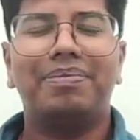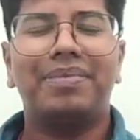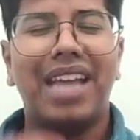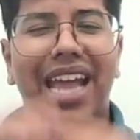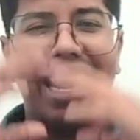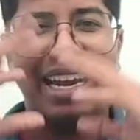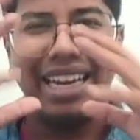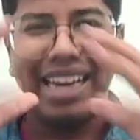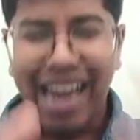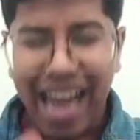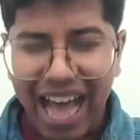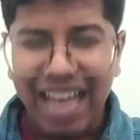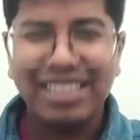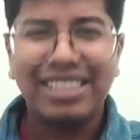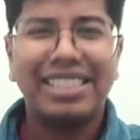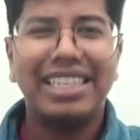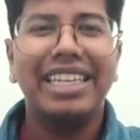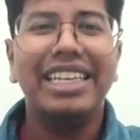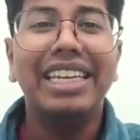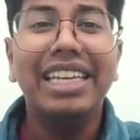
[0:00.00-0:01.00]
And
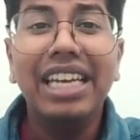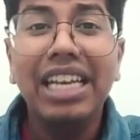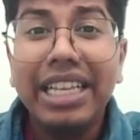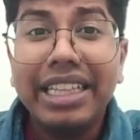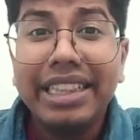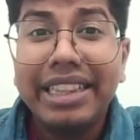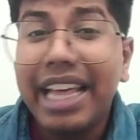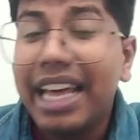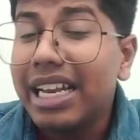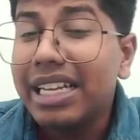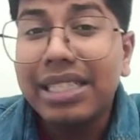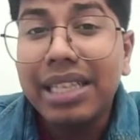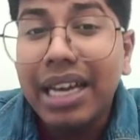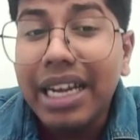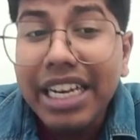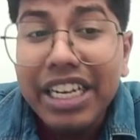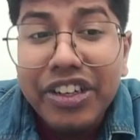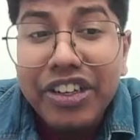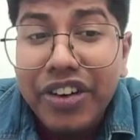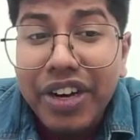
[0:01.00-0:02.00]
lastly, there is an
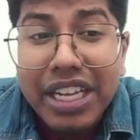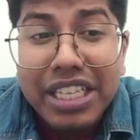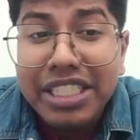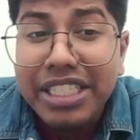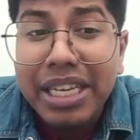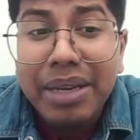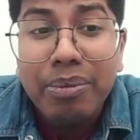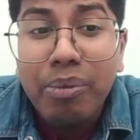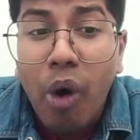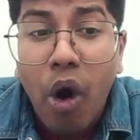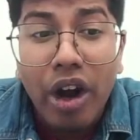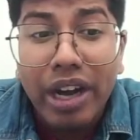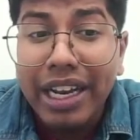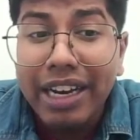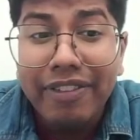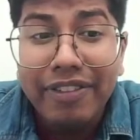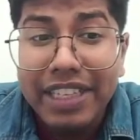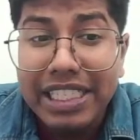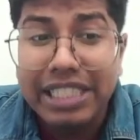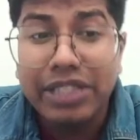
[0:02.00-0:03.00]
interesting model
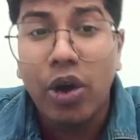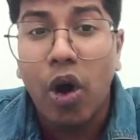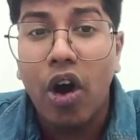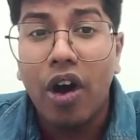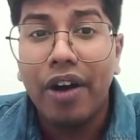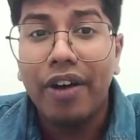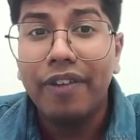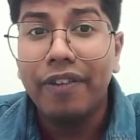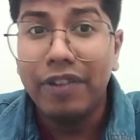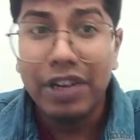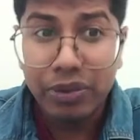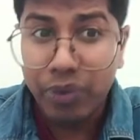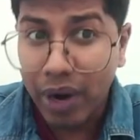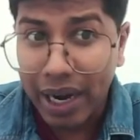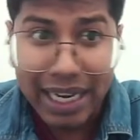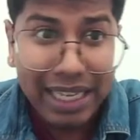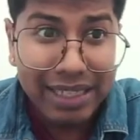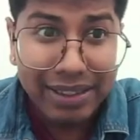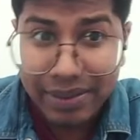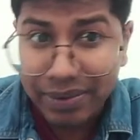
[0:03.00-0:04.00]
we saw. Which one
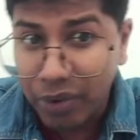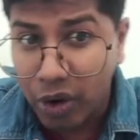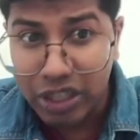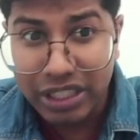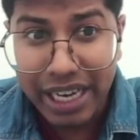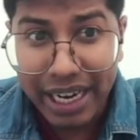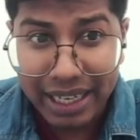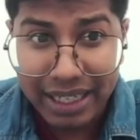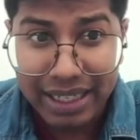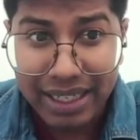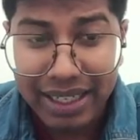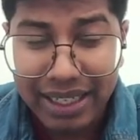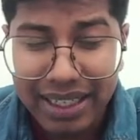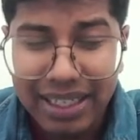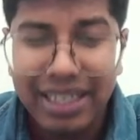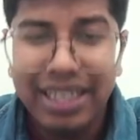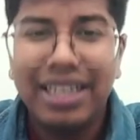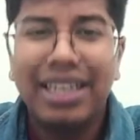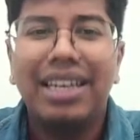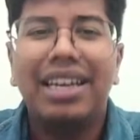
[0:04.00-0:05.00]
was it?
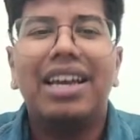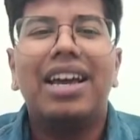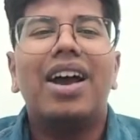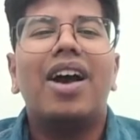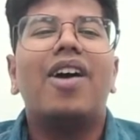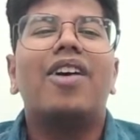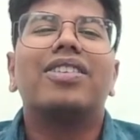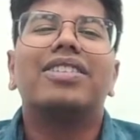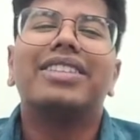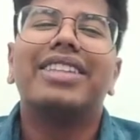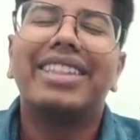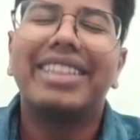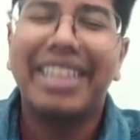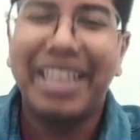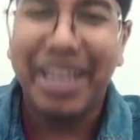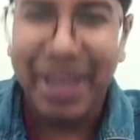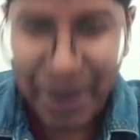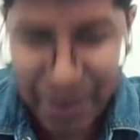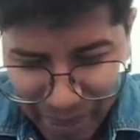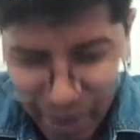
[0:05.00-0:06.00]
Oh,
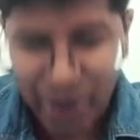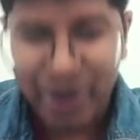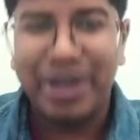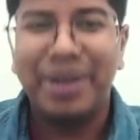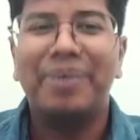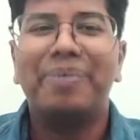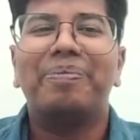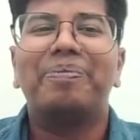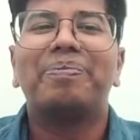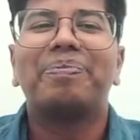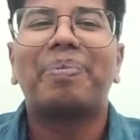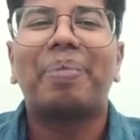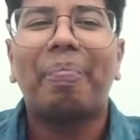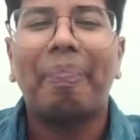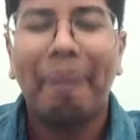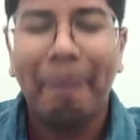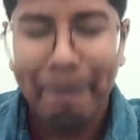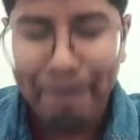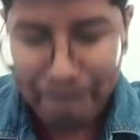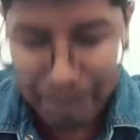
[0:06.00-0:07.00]
model.
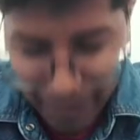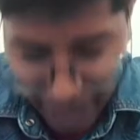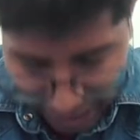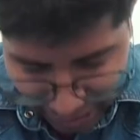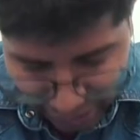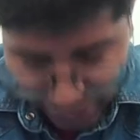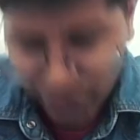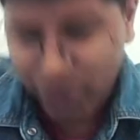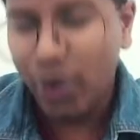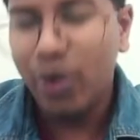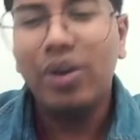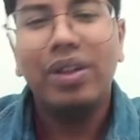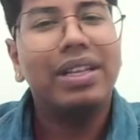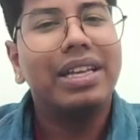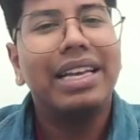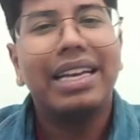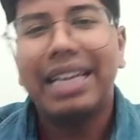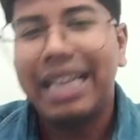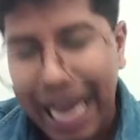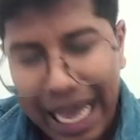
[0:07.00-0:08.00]
So
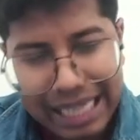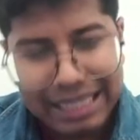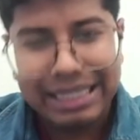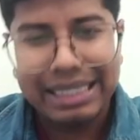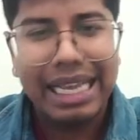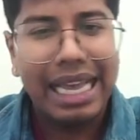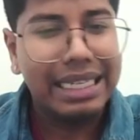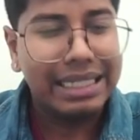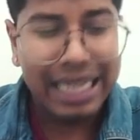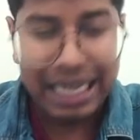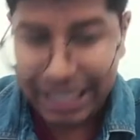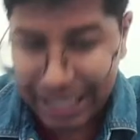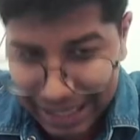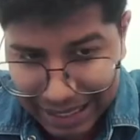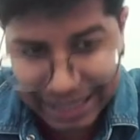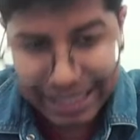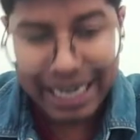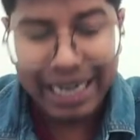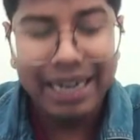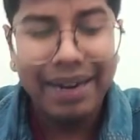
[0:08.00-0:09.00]
class, as I
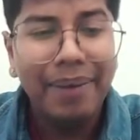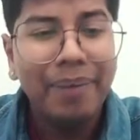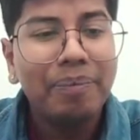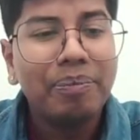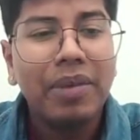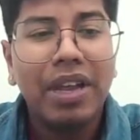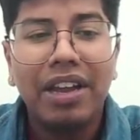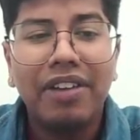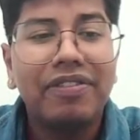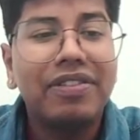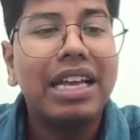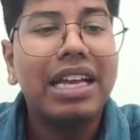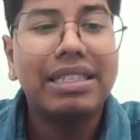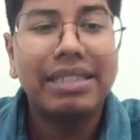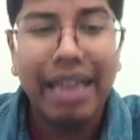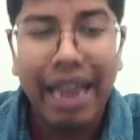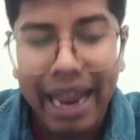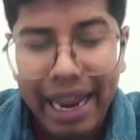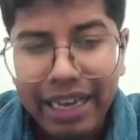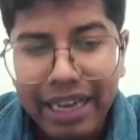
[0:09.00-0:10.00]
just said, if there's
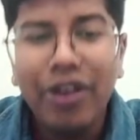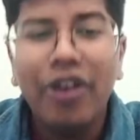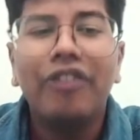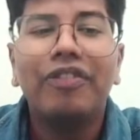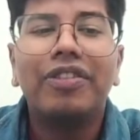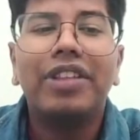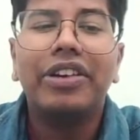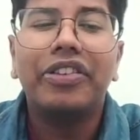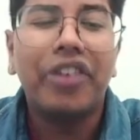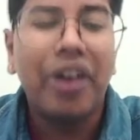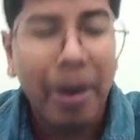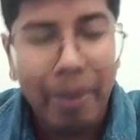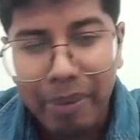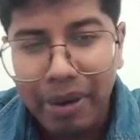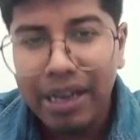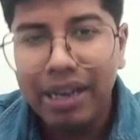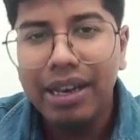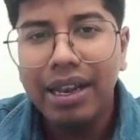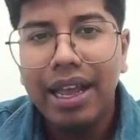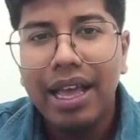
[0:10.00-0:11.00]
any of the trouble